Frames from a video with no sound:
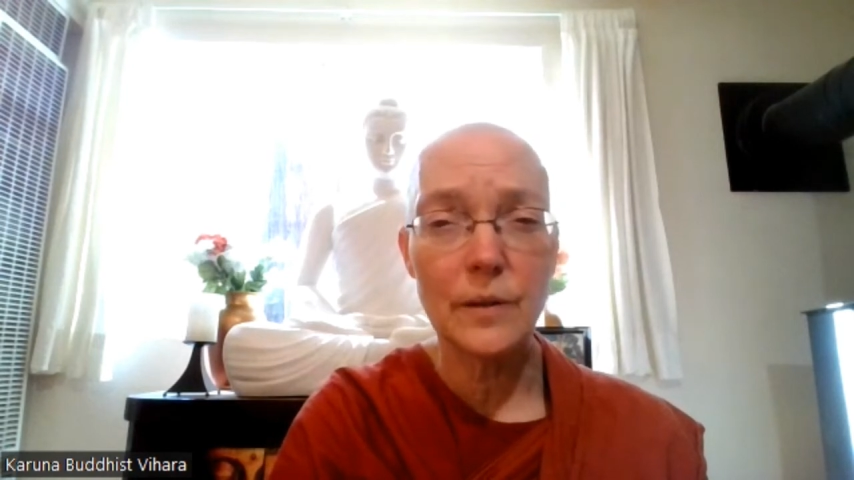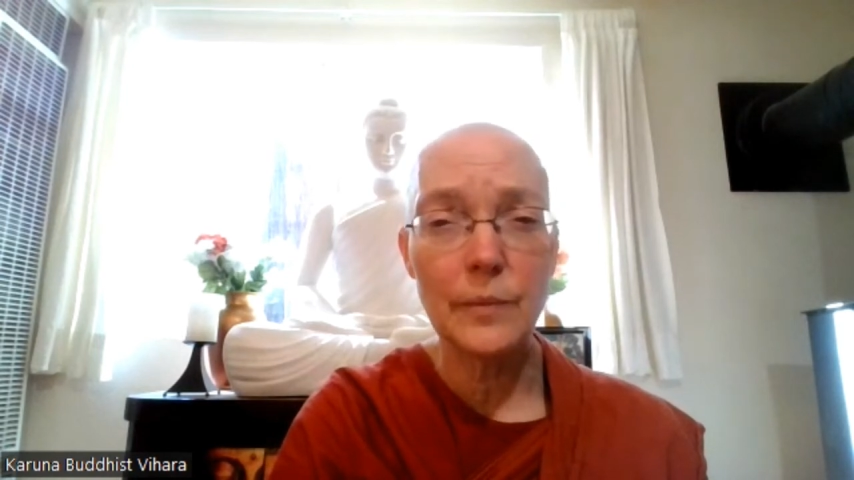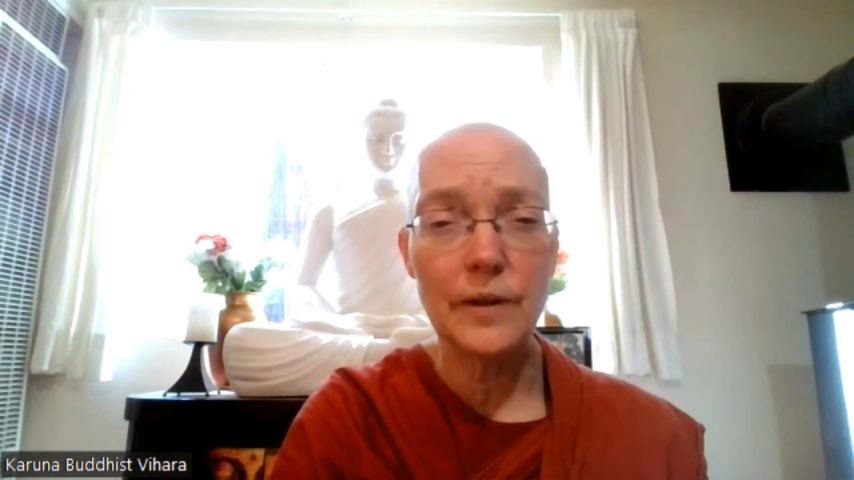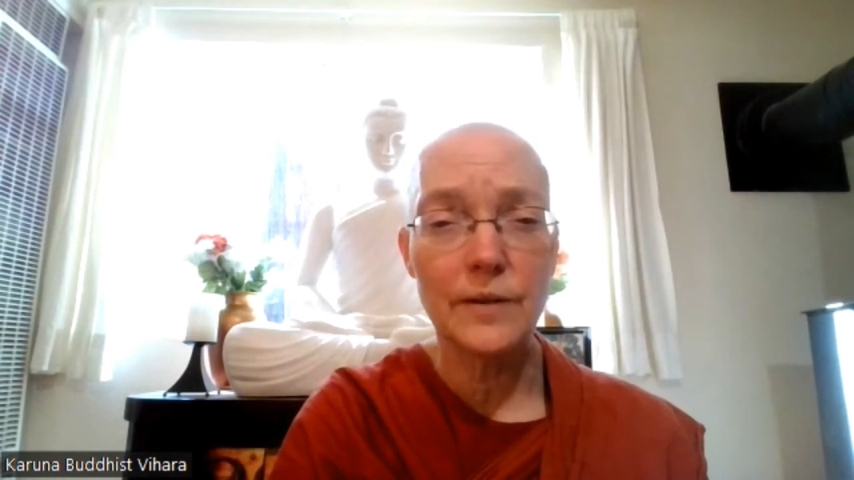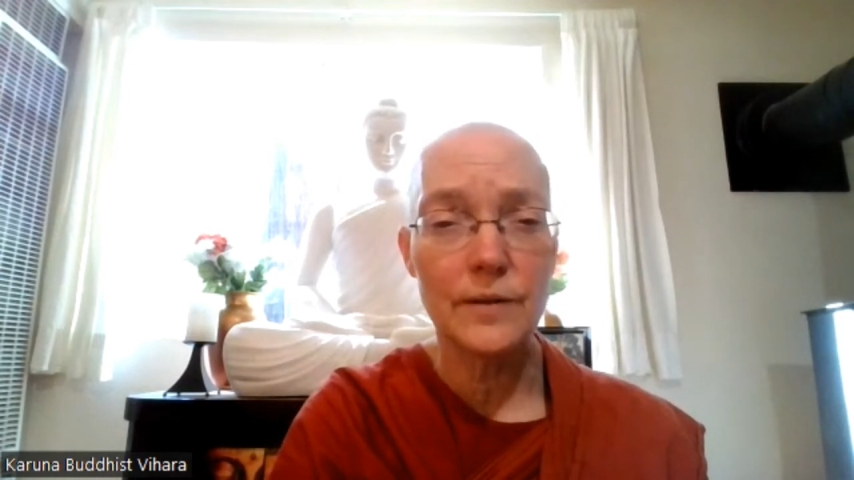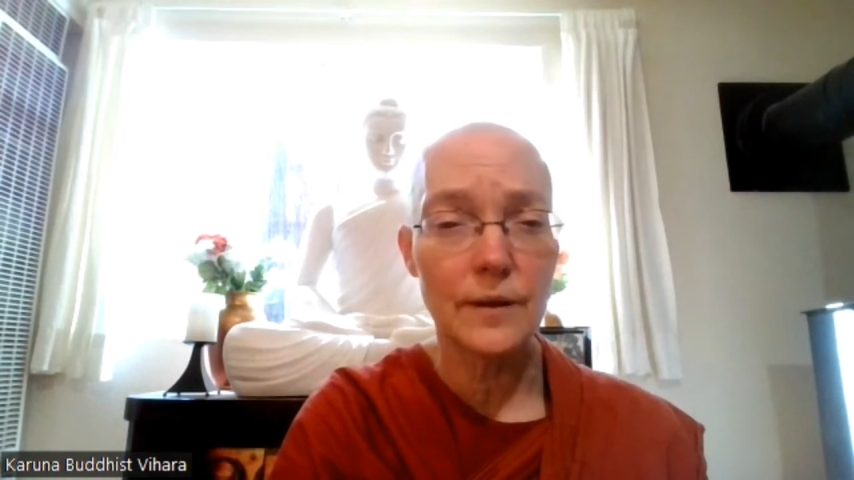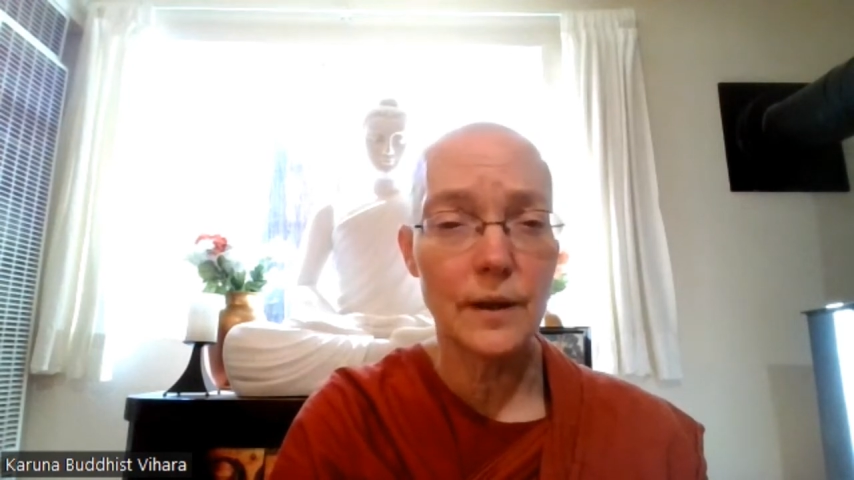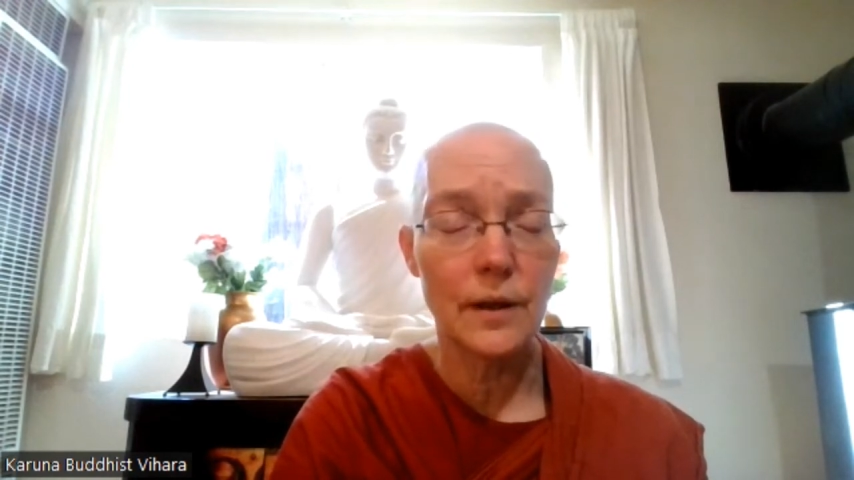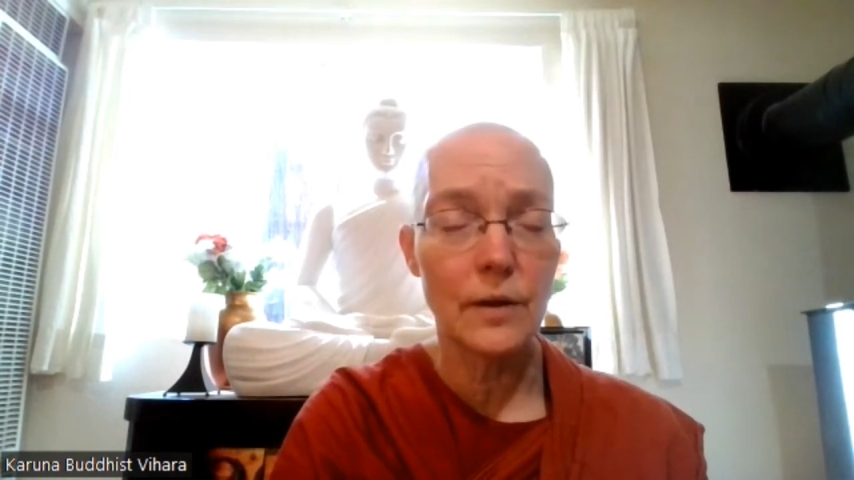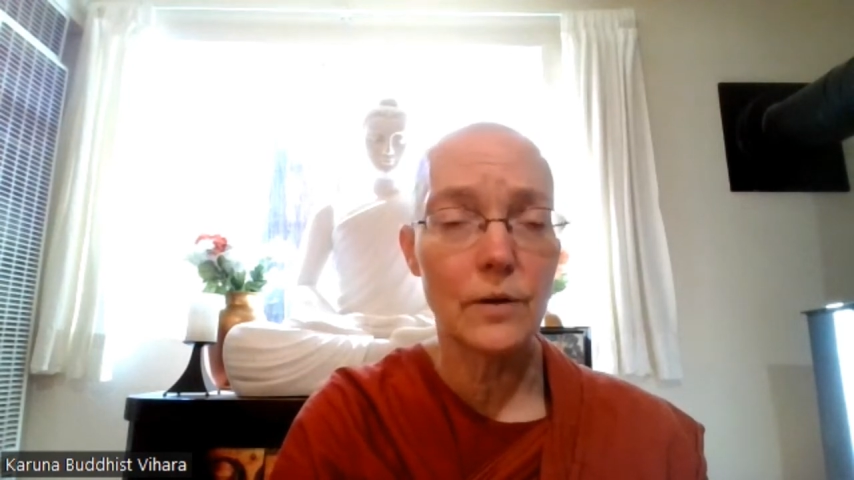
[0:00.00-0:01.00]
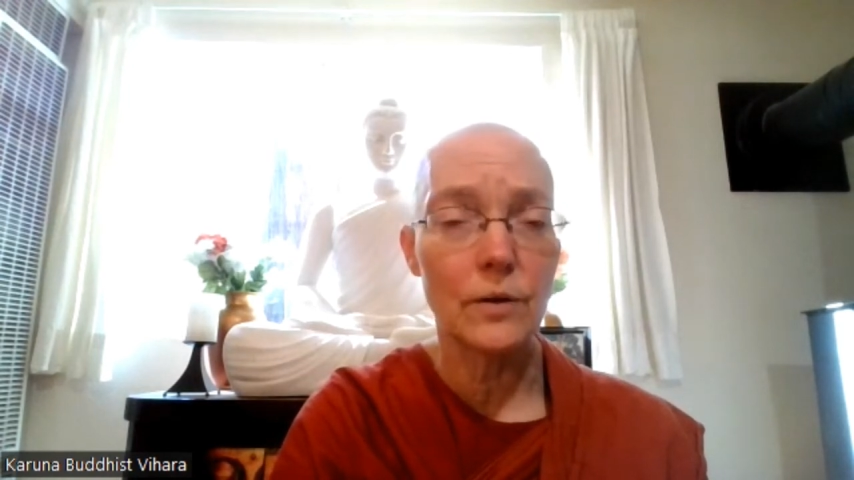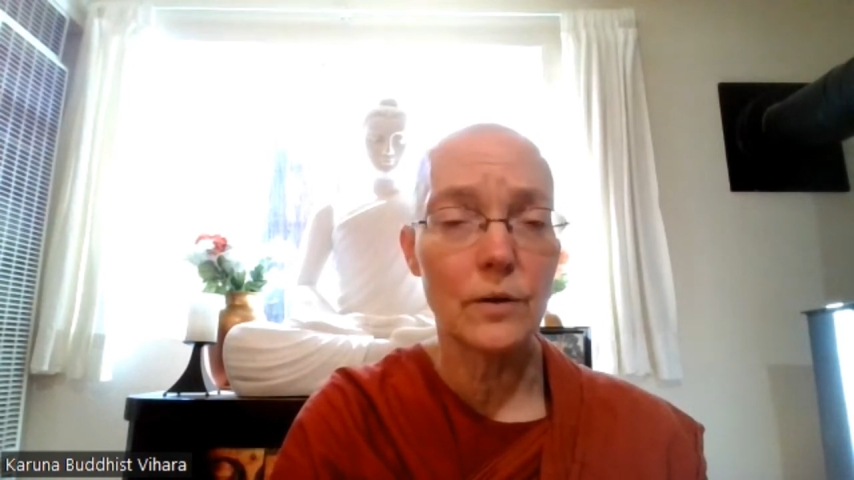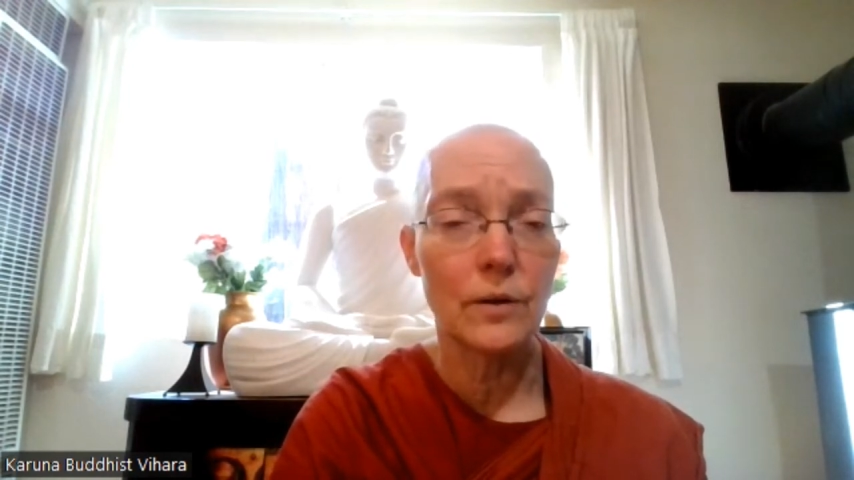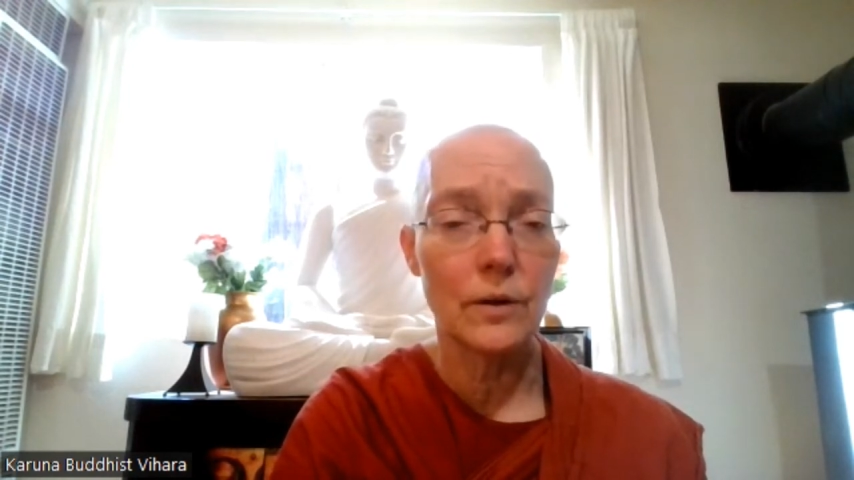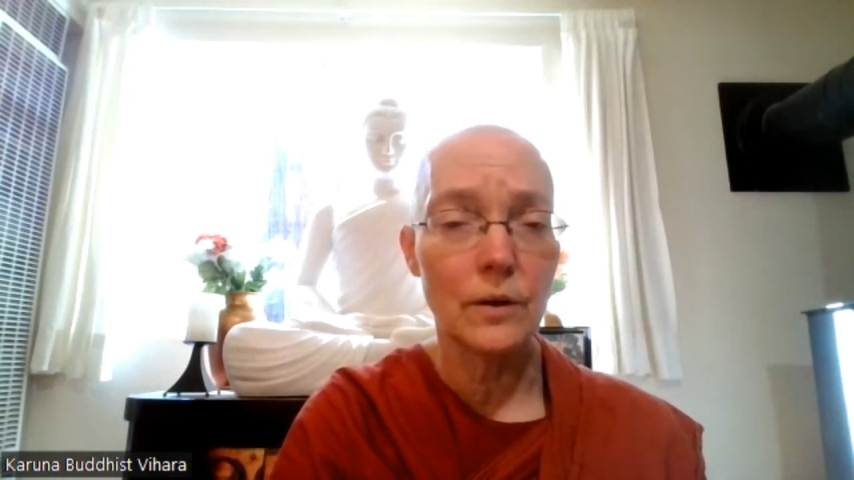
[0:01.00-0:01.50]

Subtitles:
Something's there